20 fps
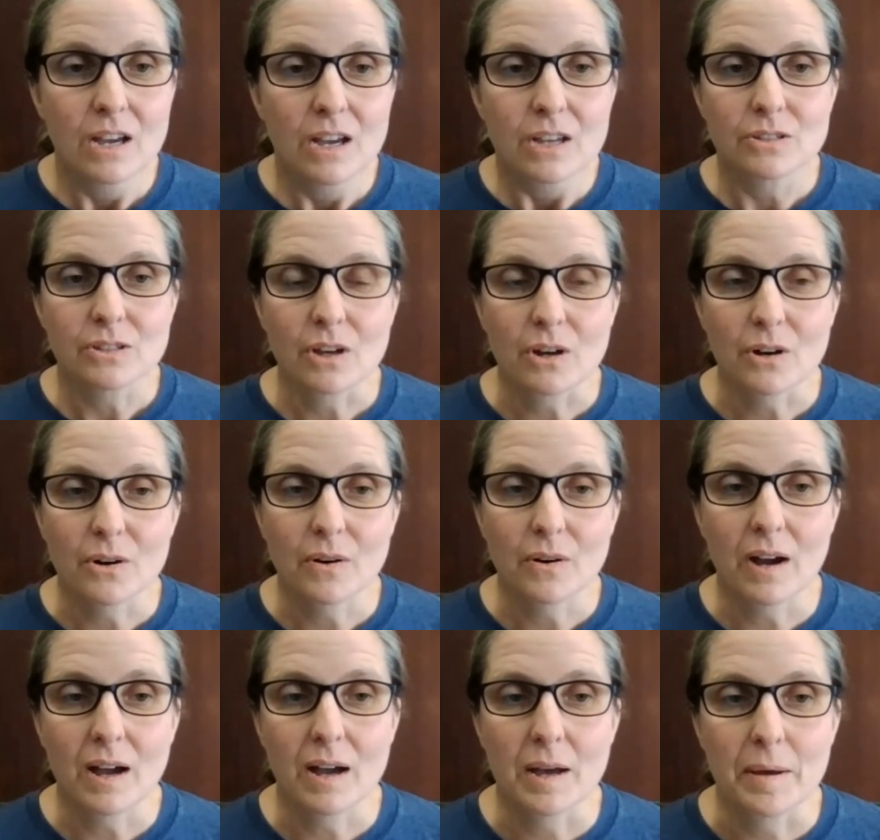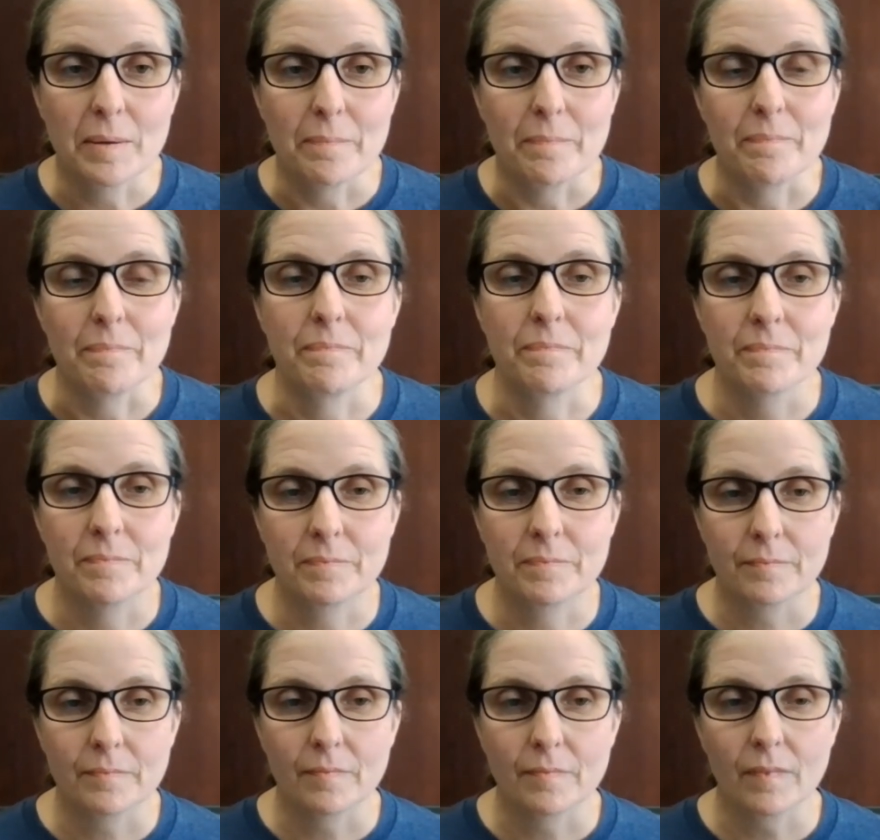So
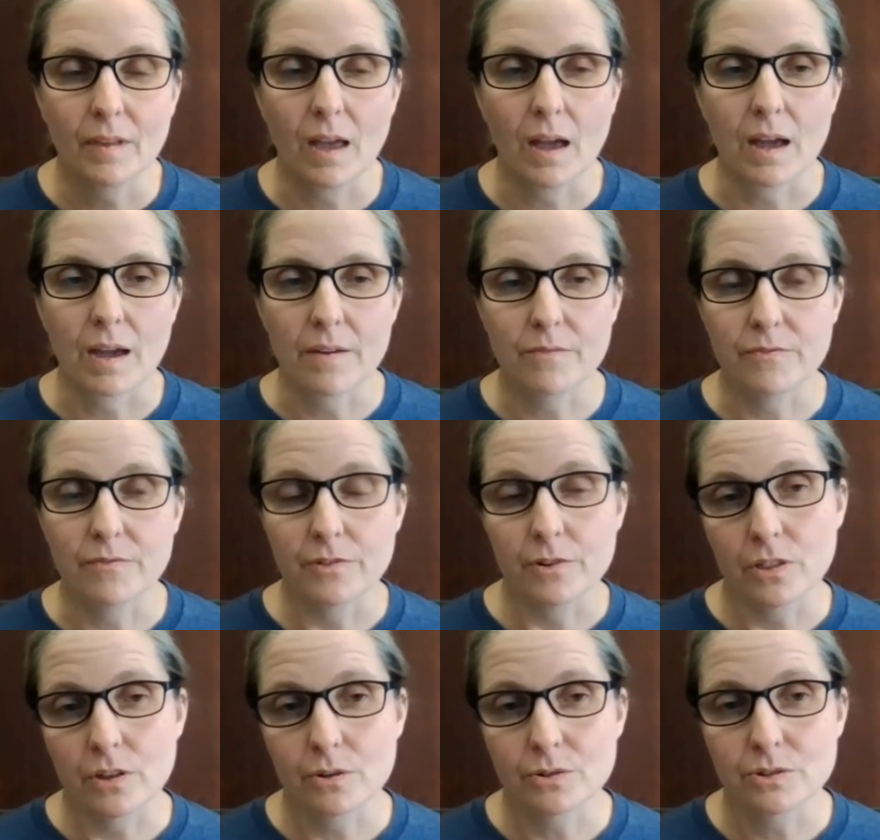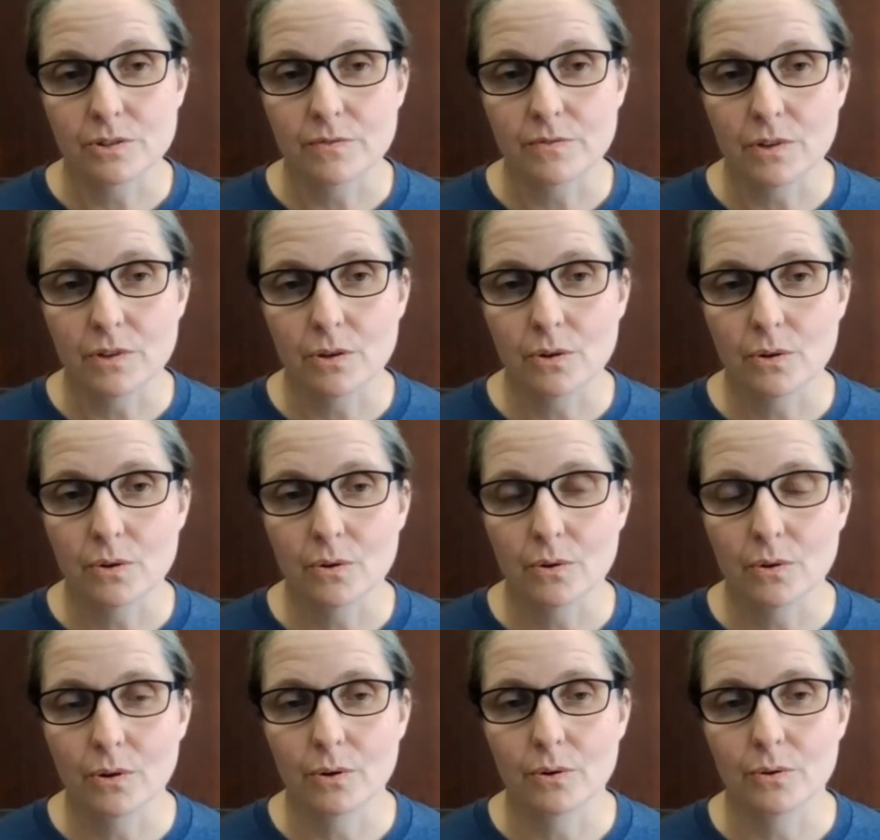for those of
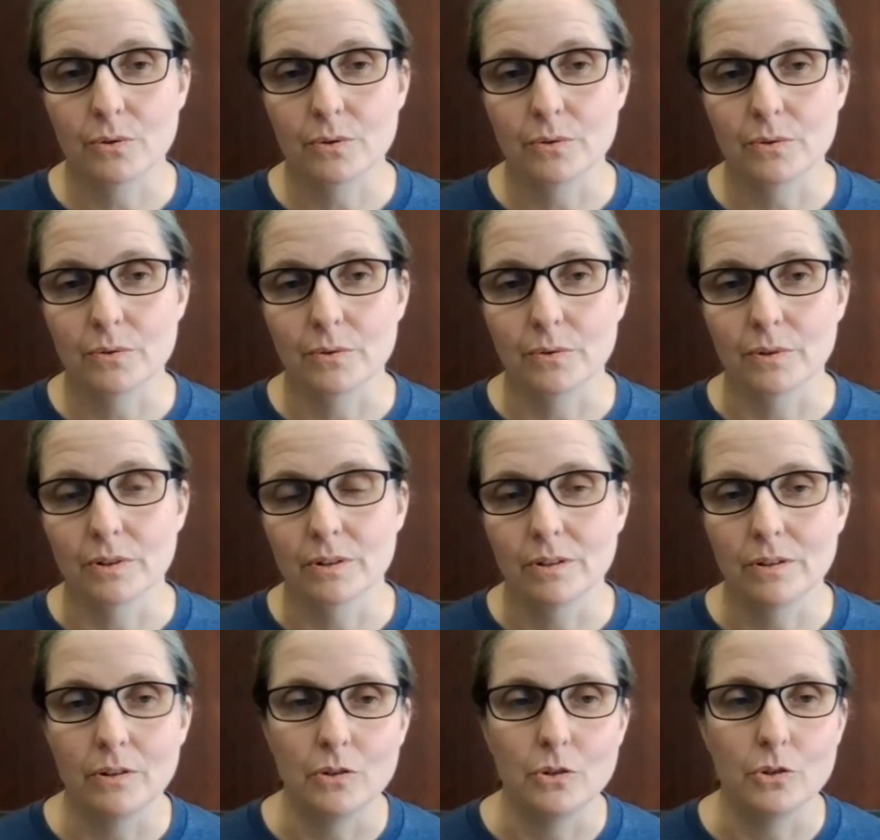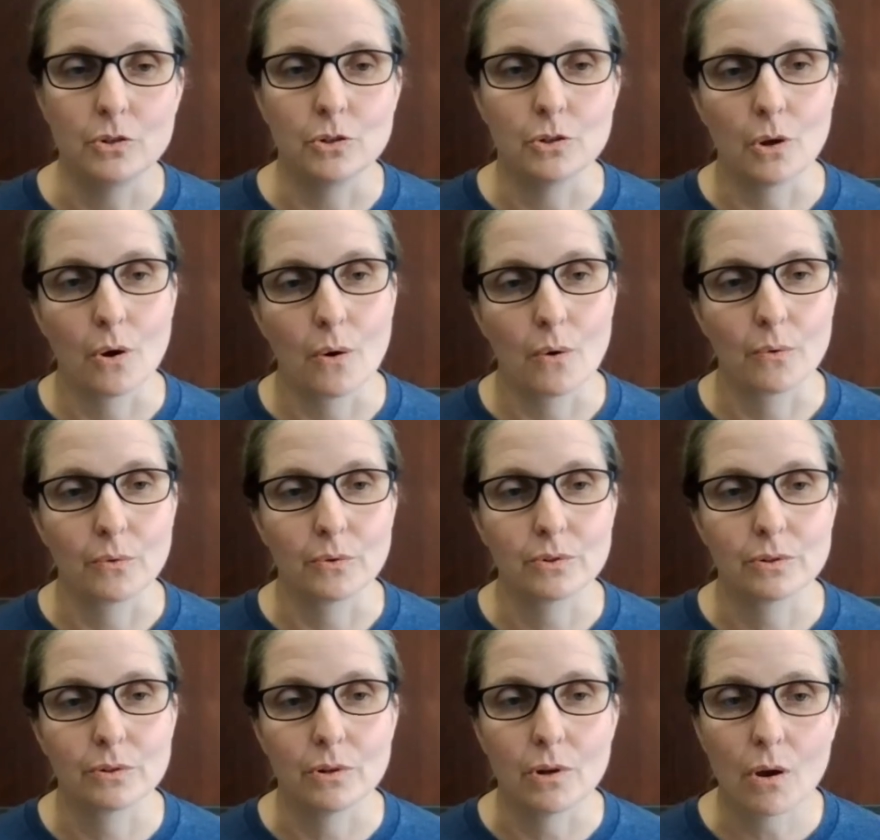you who
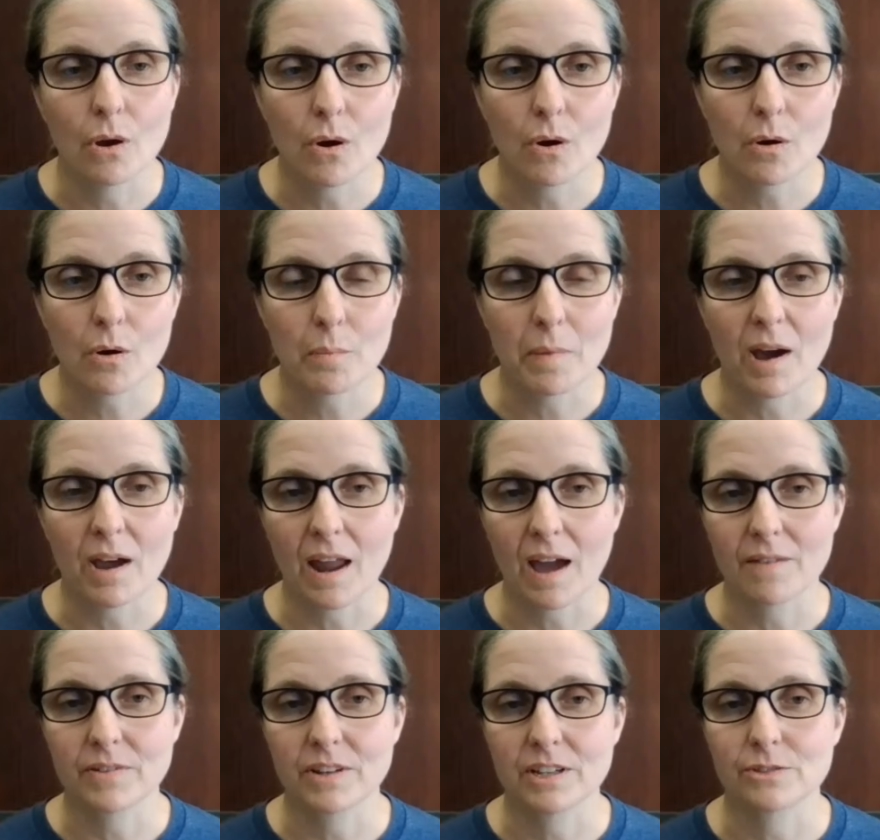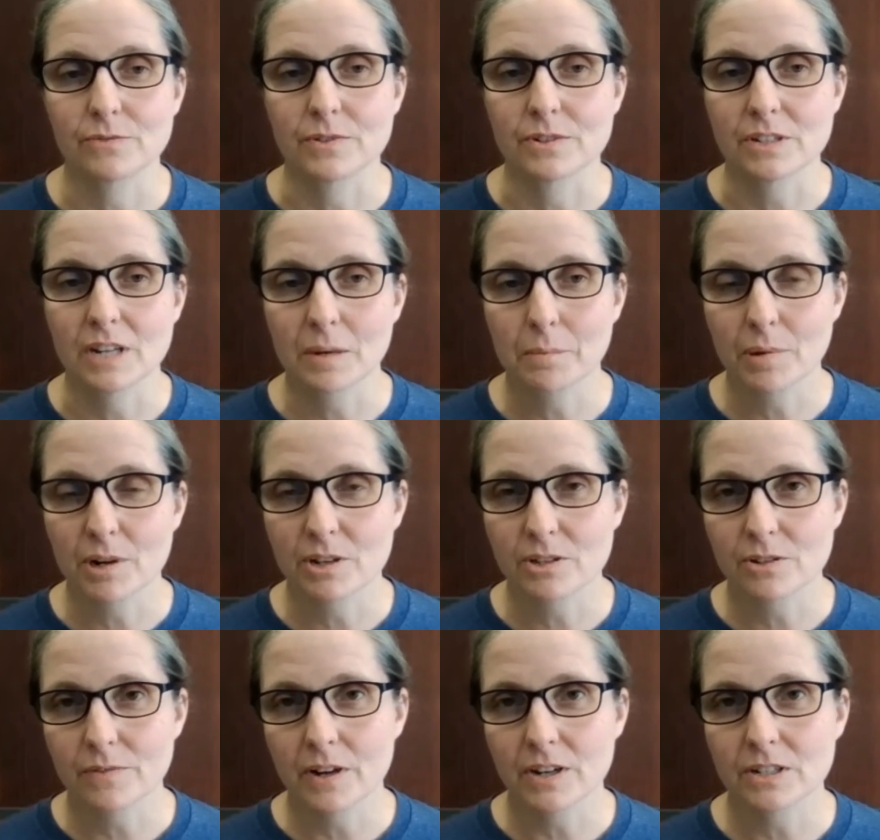don't know about Advocates for Snake
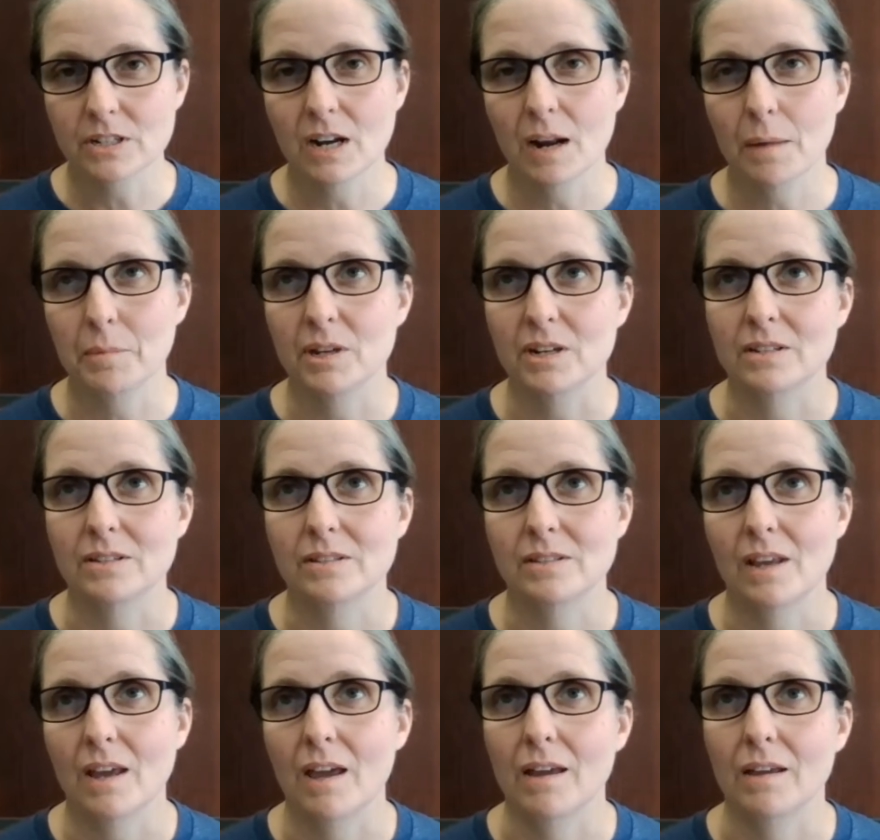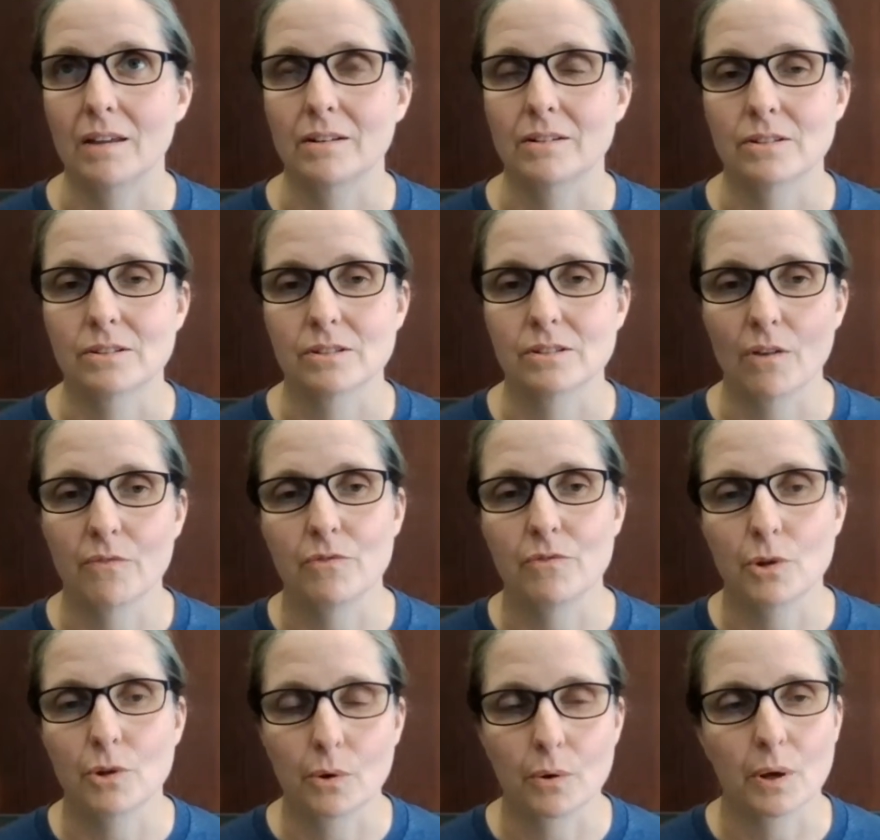Preservation, I'm going to say just a
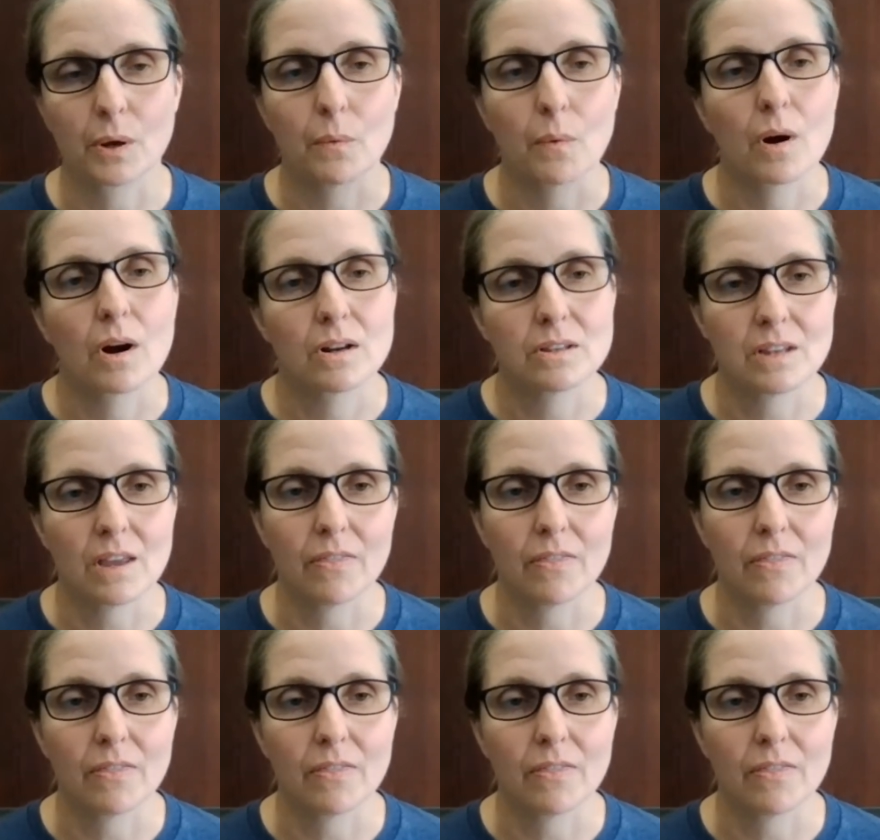few quick words.